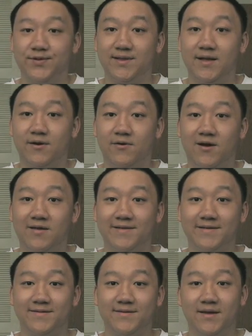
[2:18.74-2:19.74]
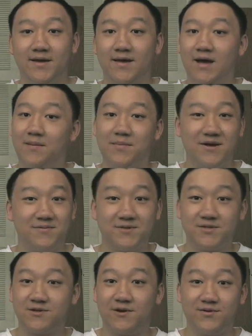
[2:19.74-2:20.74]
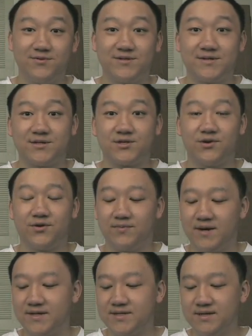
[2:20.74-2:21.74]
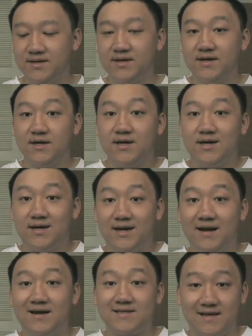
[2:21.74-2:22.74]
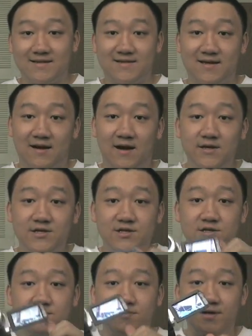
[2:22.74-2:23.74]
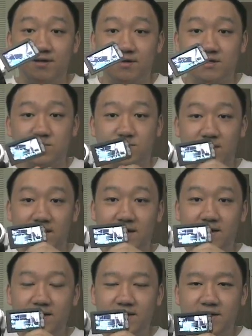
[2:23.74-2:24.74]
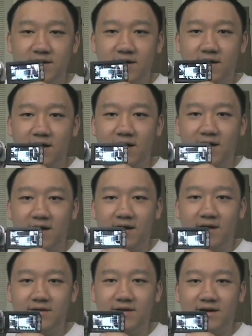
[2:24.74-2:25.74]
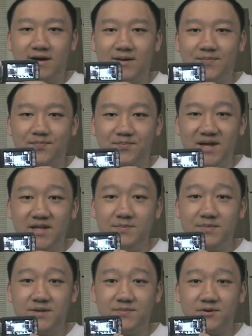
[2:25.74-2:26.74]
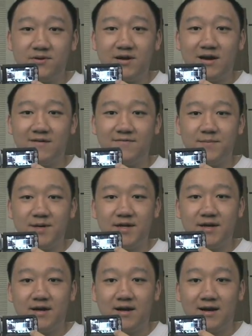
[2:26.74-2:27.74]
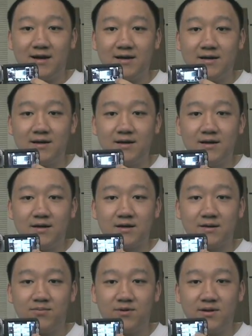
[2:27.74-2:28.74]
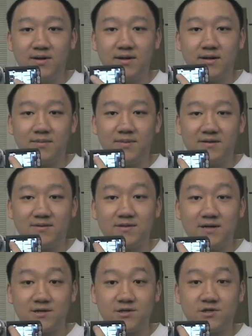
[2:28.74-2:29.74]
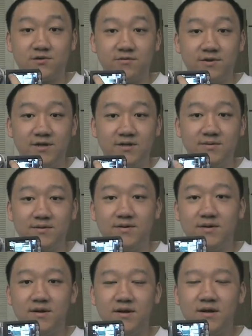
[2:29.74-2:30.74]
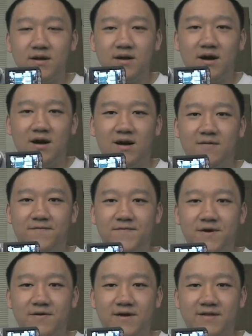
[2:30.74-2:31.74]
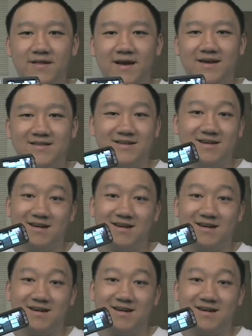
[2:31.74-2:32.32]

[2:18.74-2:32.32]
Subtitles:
Later on, I might start using external mics. It has a touch screen display, and many people have been complaining about the touch screen, fearing that